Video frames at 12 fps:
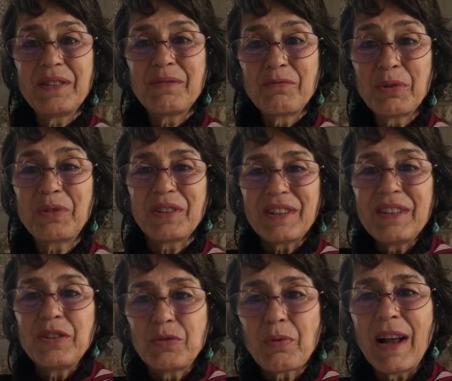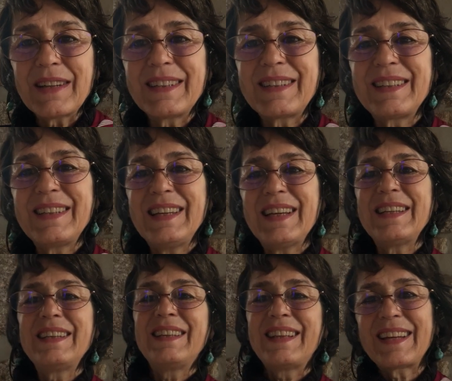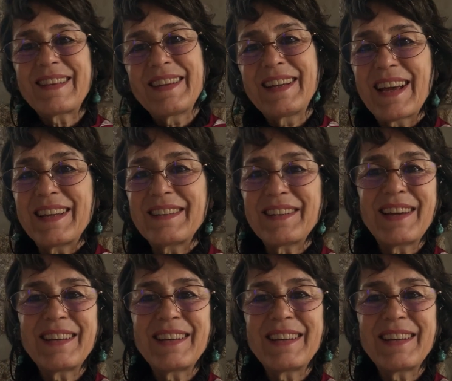rooted in duality and in that thing I